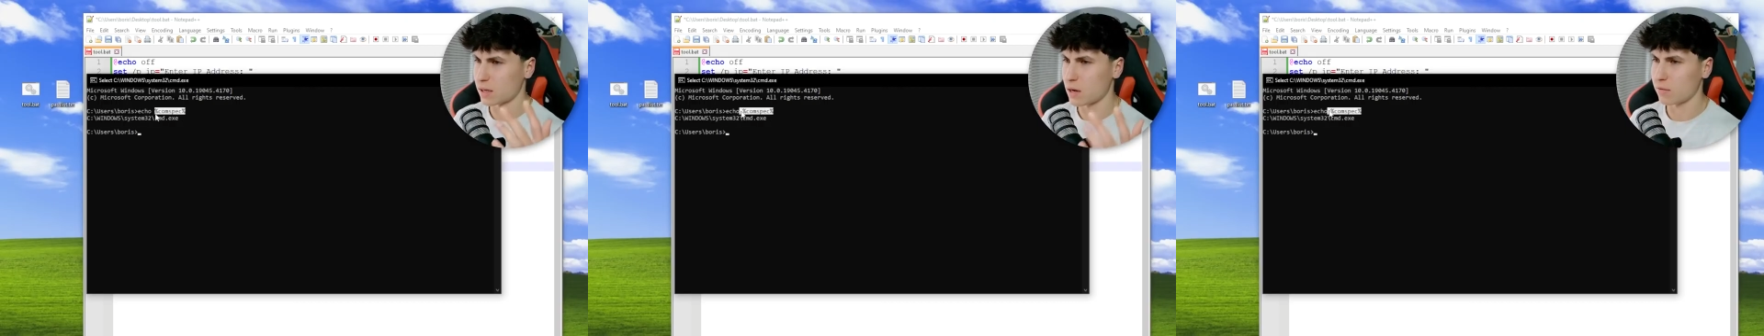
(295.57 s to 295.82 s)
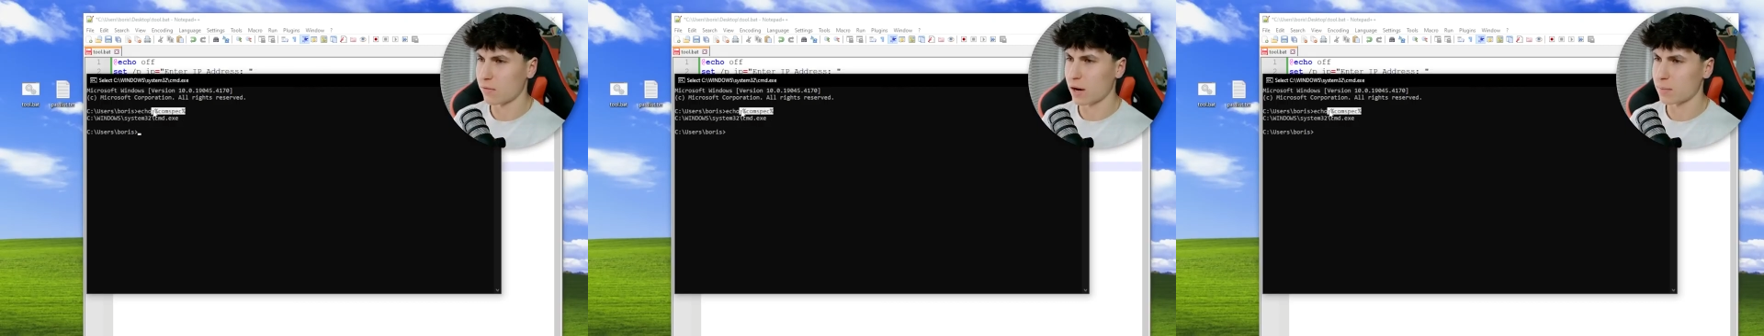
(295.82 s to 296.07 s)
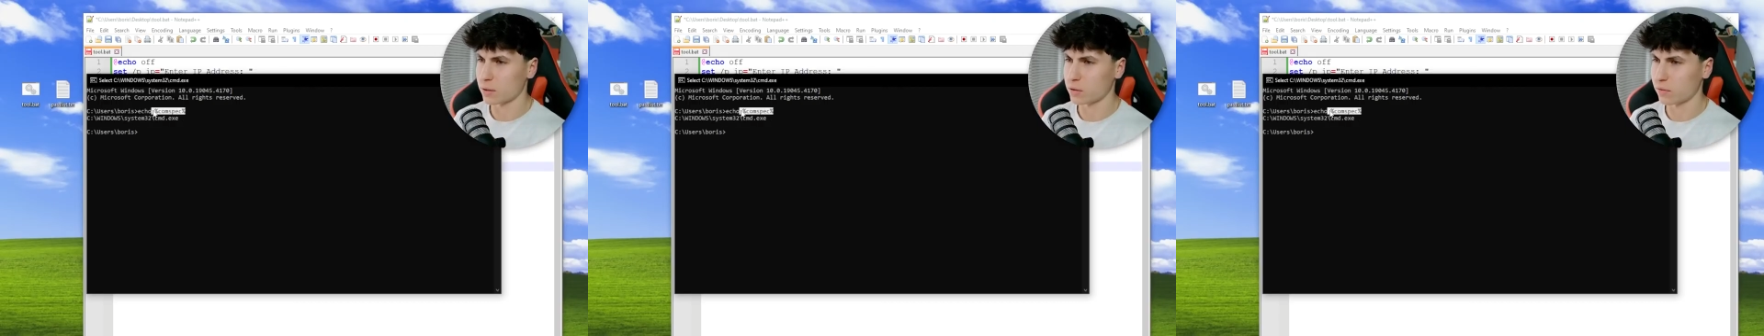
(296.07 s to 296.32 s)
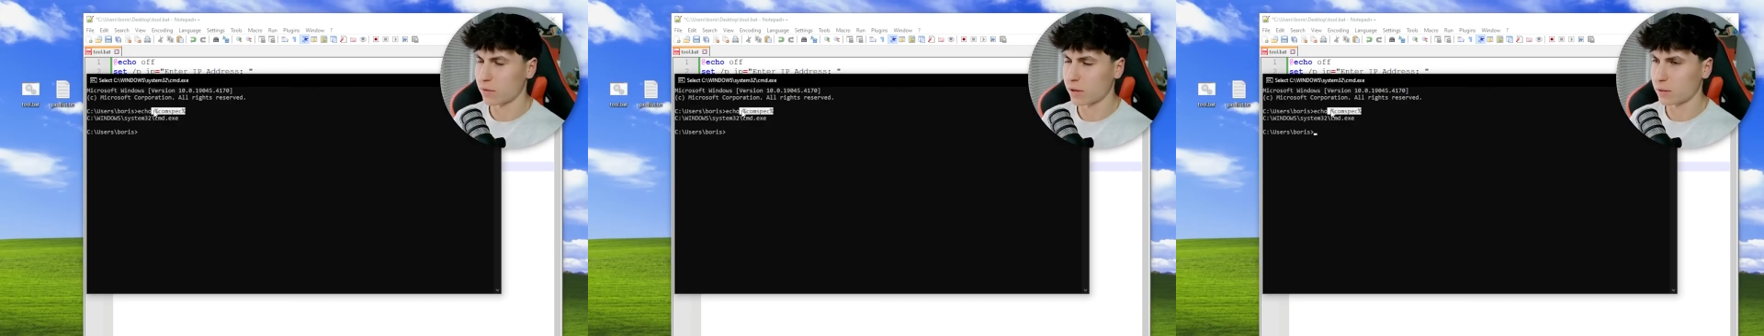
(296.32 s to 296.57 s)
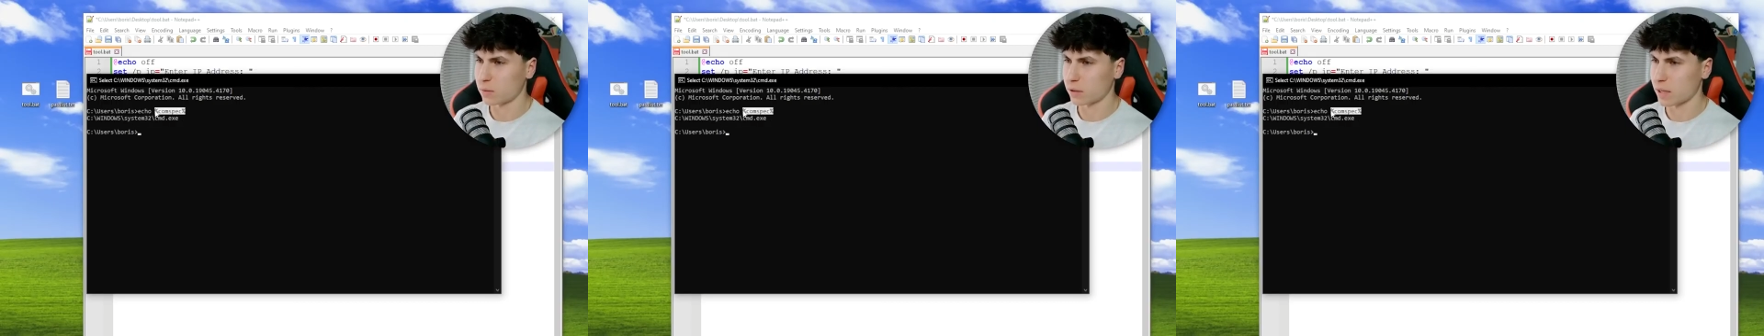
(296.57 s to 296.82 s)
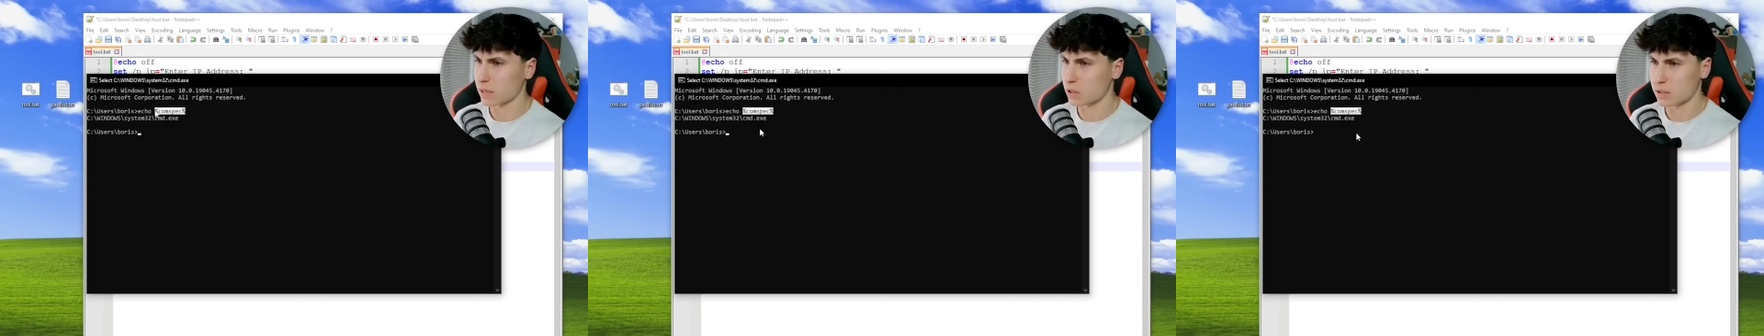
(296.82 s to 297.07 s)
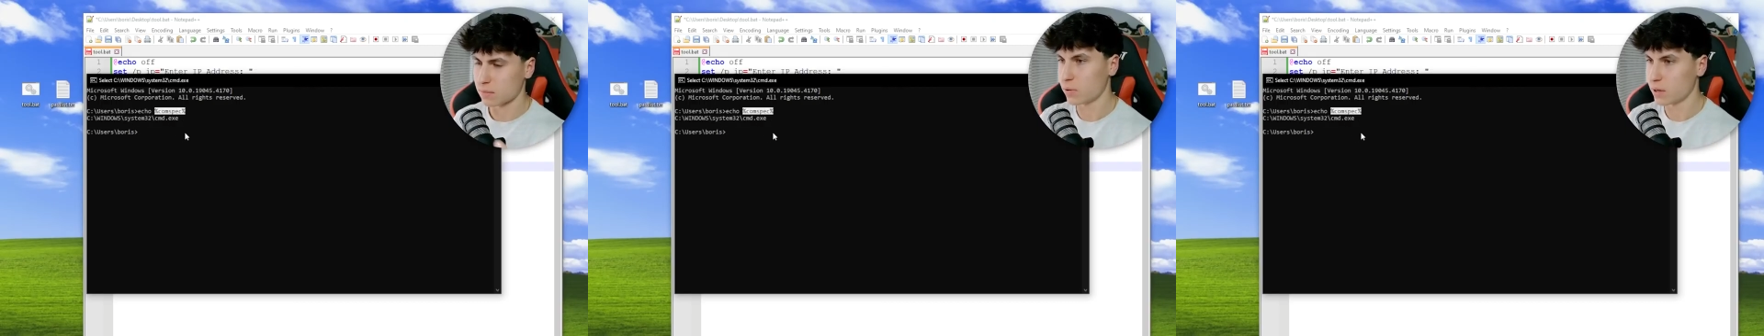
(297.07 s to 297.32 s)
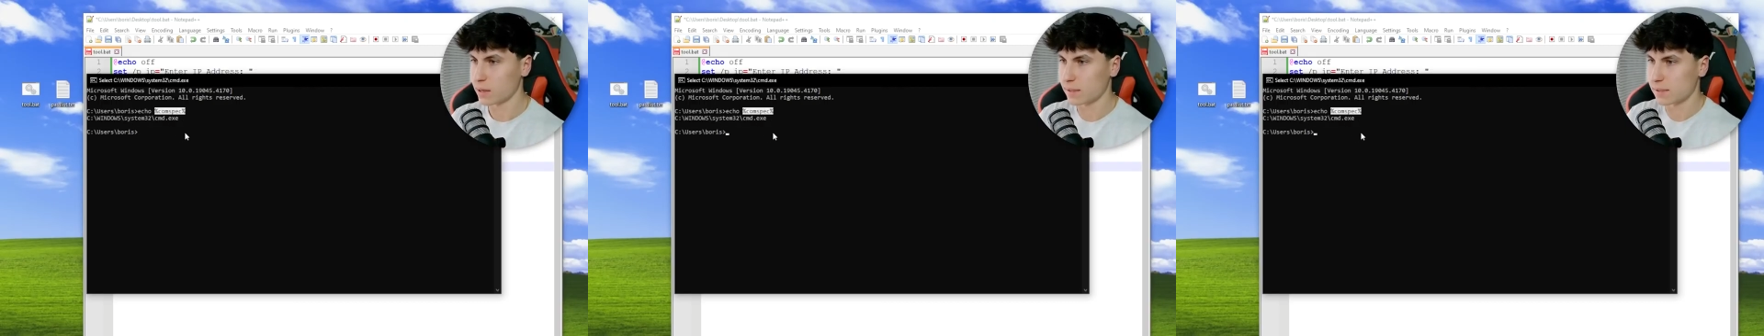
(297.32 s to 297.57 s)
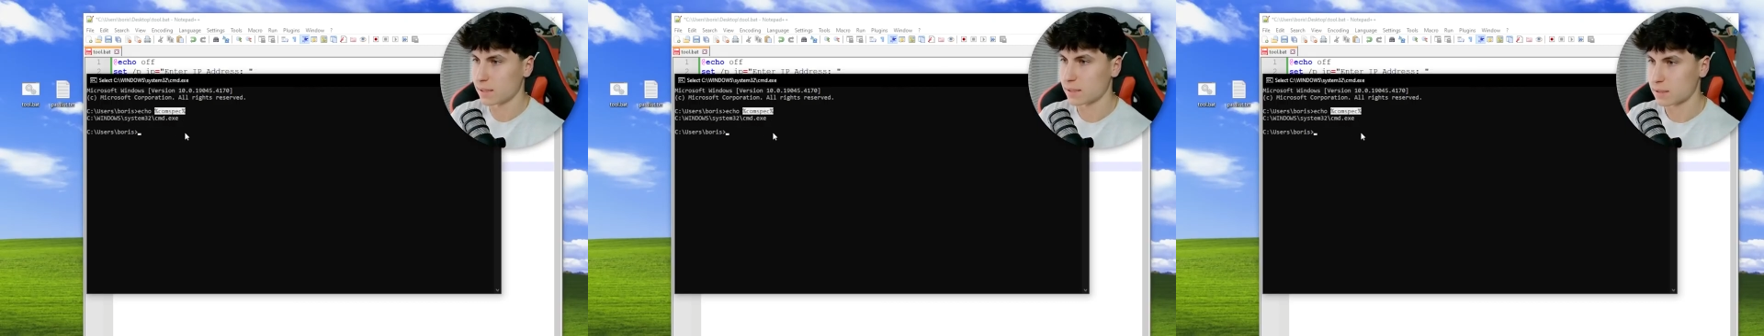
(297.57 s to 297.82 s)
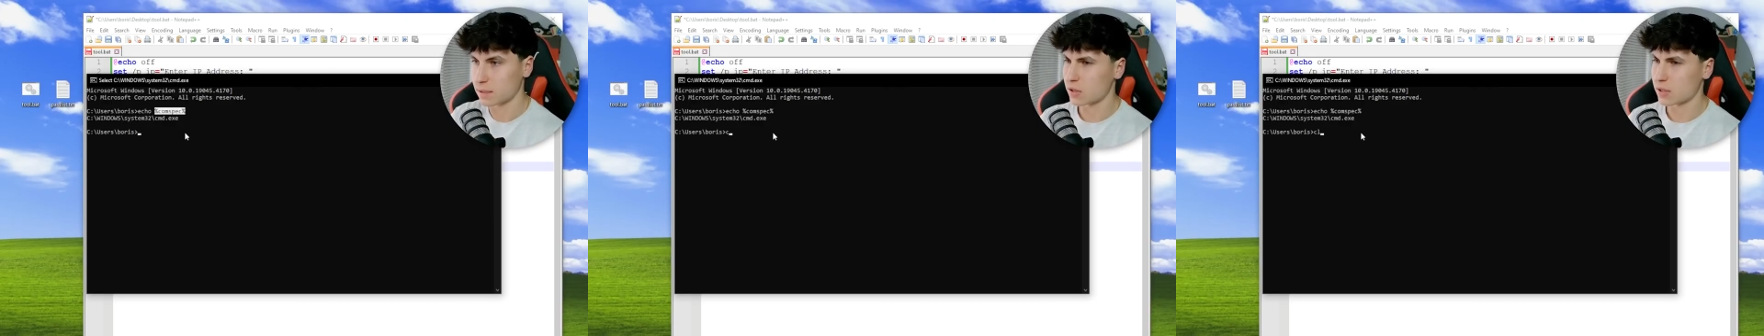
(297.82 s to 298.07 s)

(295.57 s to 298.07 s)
an environmental variable that just pre-exists.